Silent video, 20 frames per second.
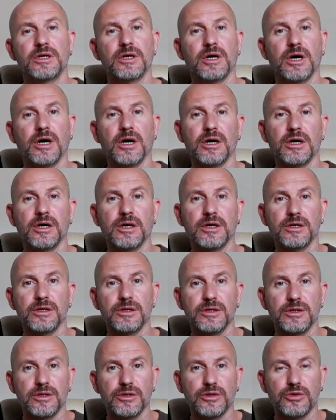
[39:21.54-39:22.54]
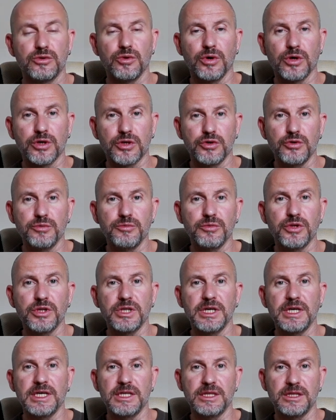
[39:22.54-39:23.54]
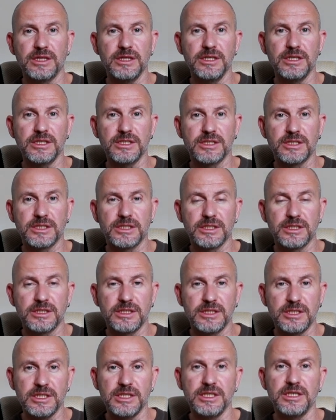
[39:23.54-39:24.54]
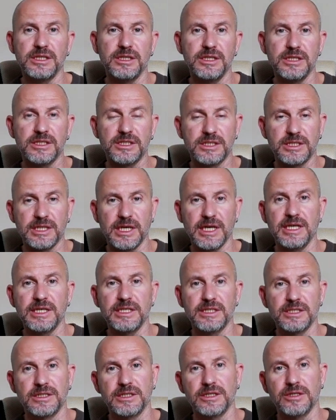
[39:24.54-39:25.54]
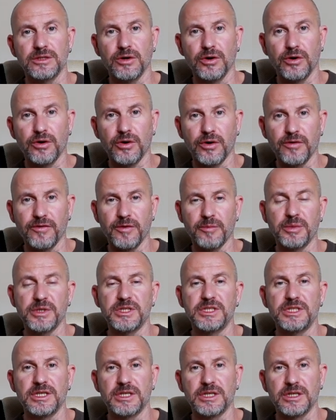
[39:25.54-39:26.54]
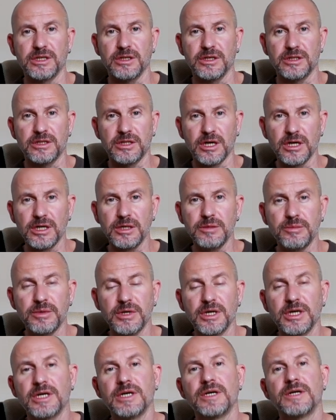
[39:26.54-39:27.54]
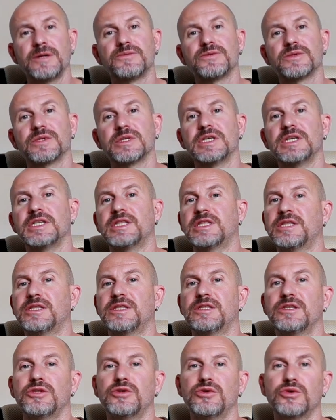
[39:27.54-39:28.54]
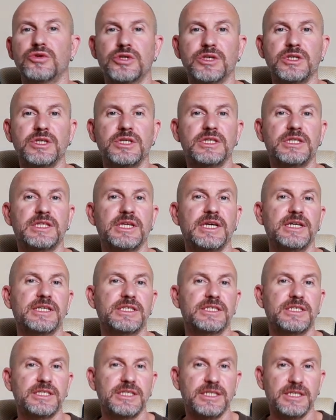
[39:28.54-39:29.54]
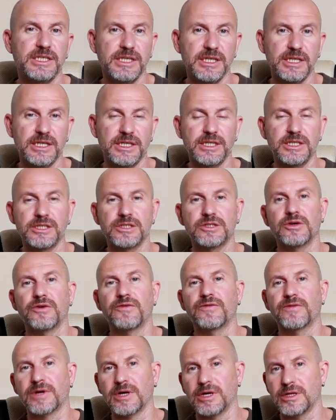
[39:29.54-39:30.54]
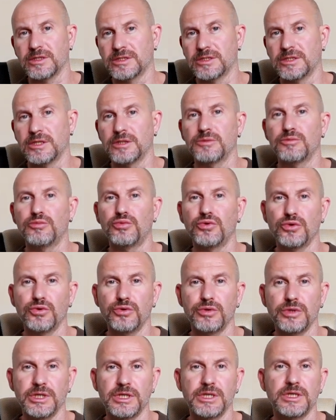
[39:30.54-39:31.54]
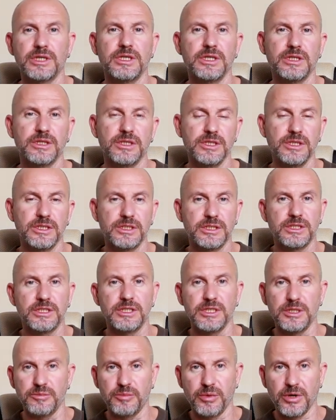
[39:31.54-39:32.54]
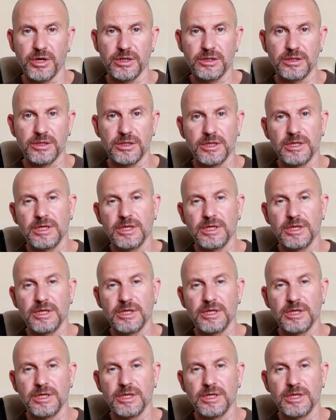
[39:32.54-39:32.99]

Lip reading: to accumulate this tea, this taste, you know, of a particular type, it usually takes years of constant brewing in this teapot.